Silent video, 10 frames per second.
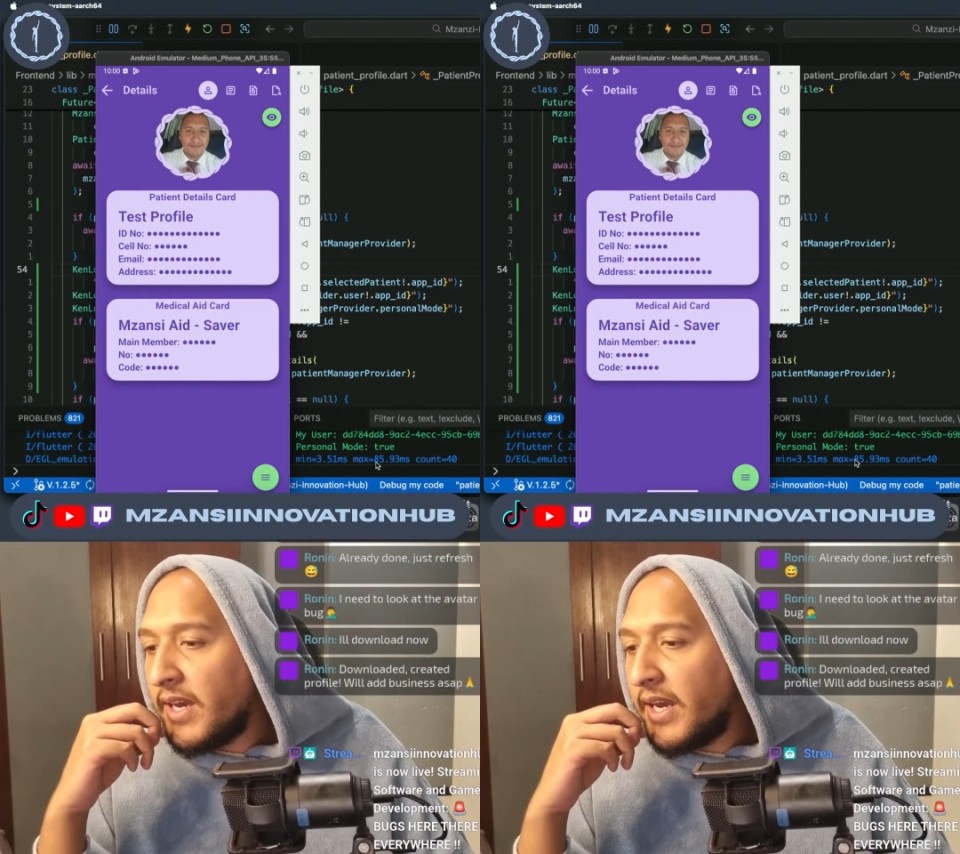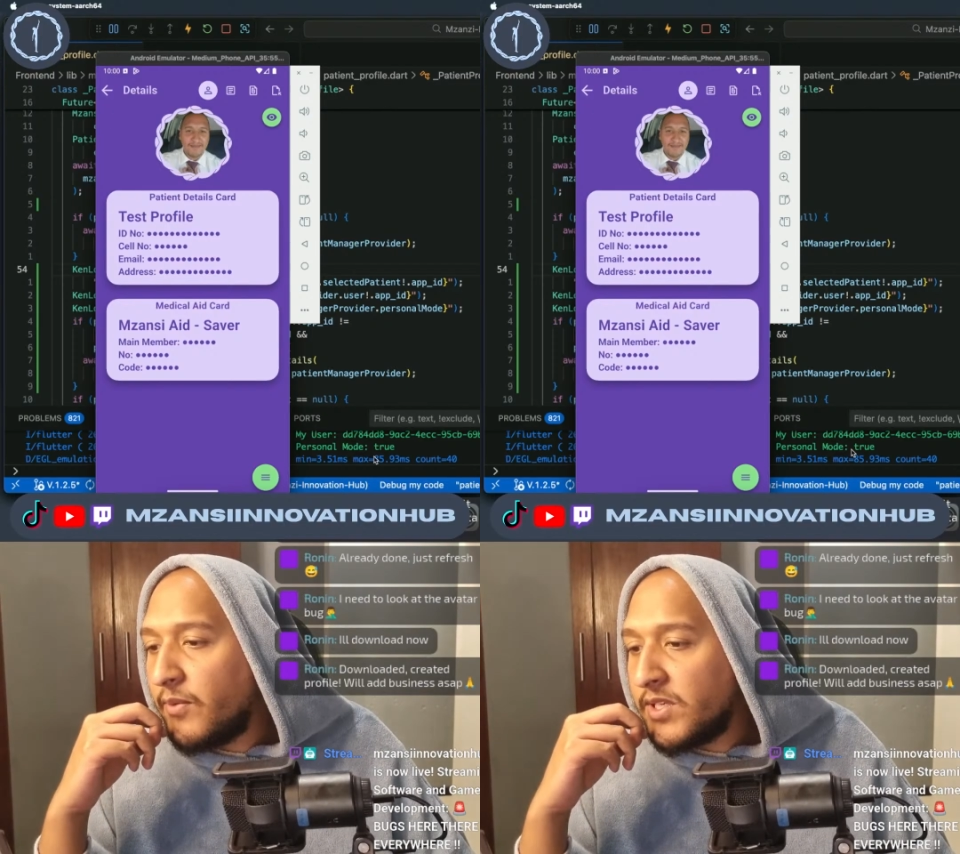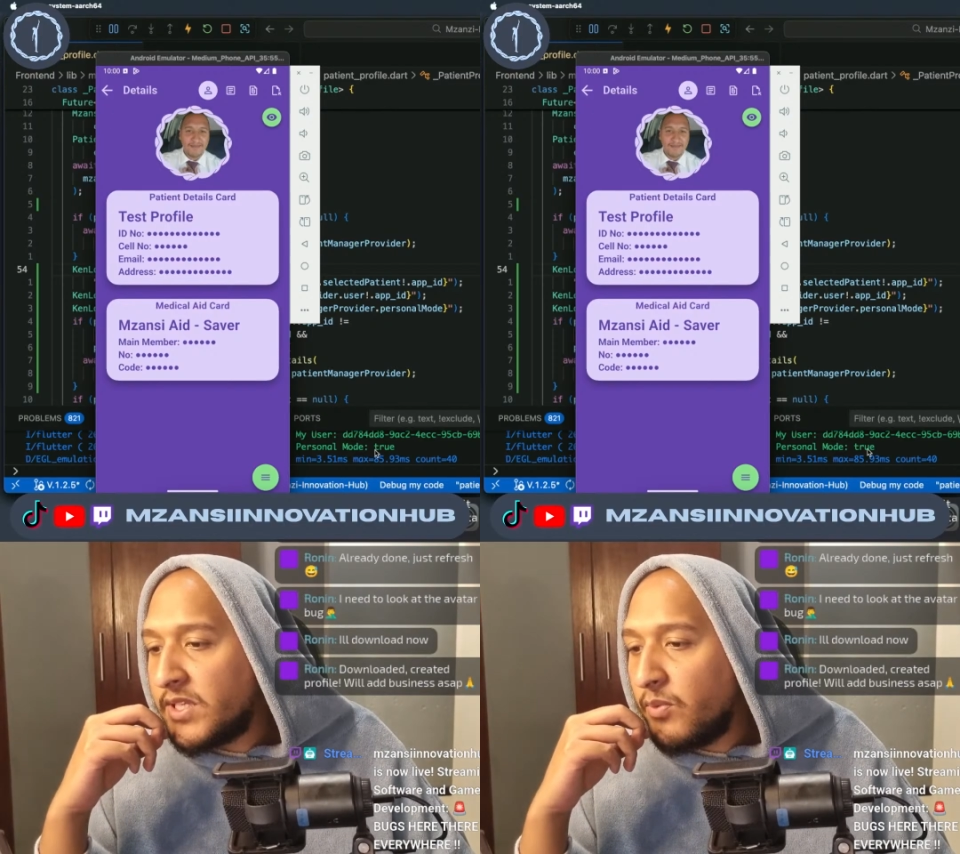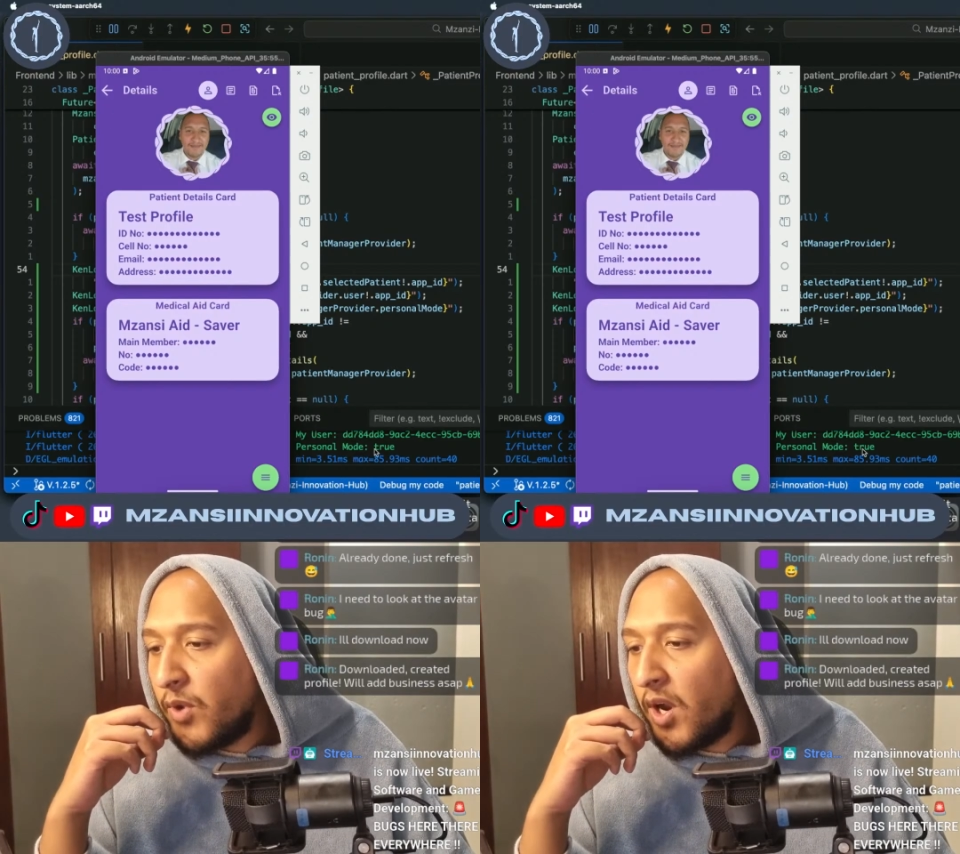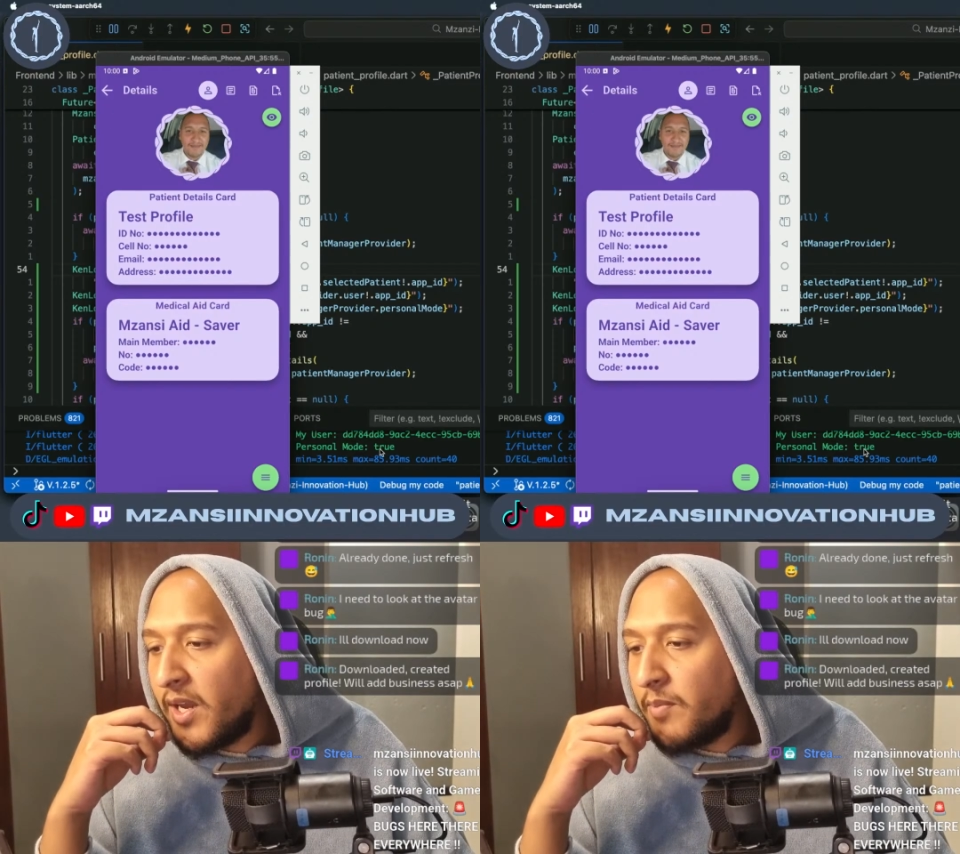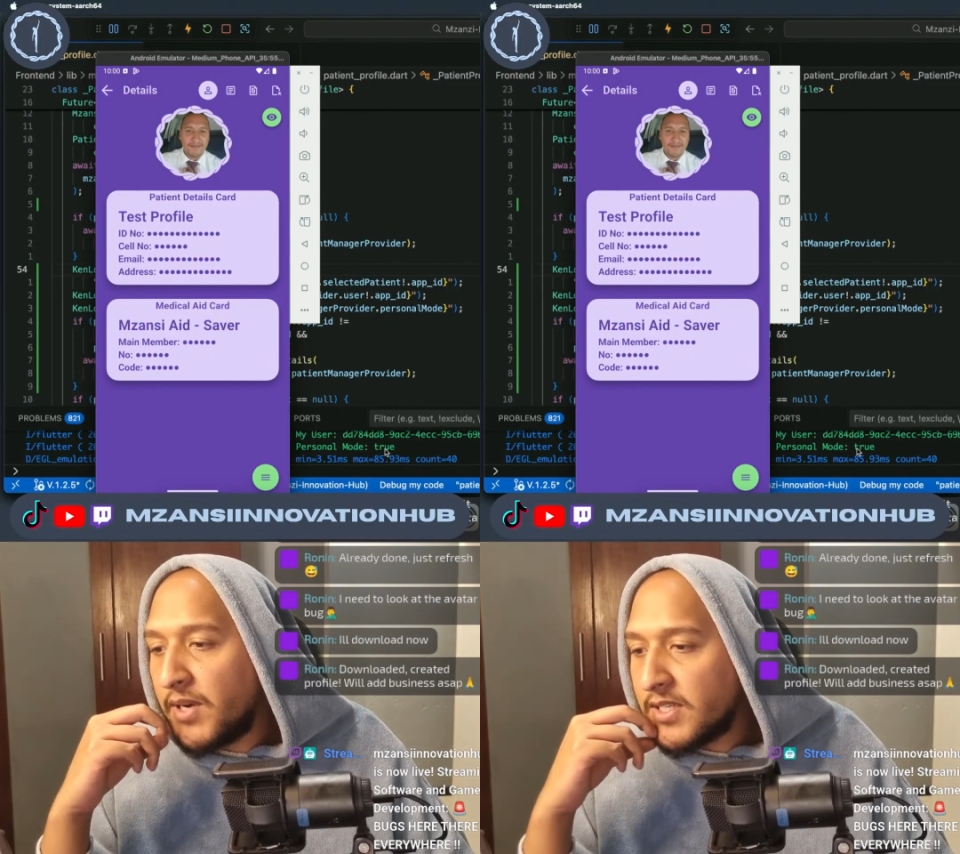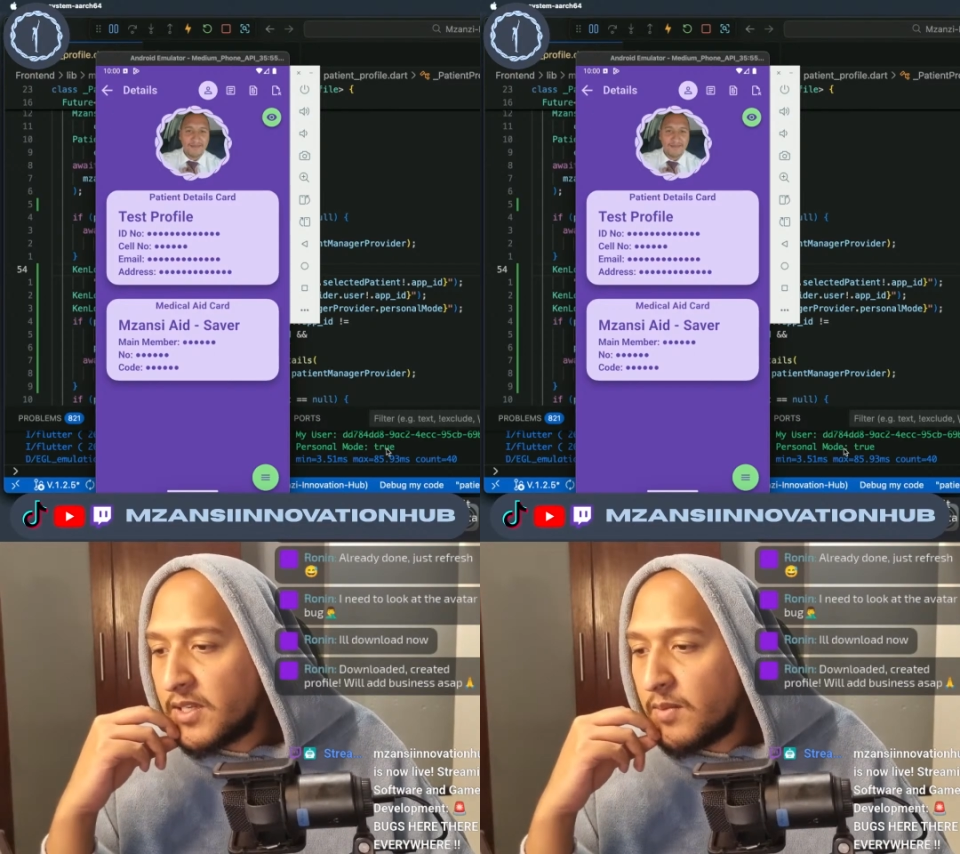and we see we are in personal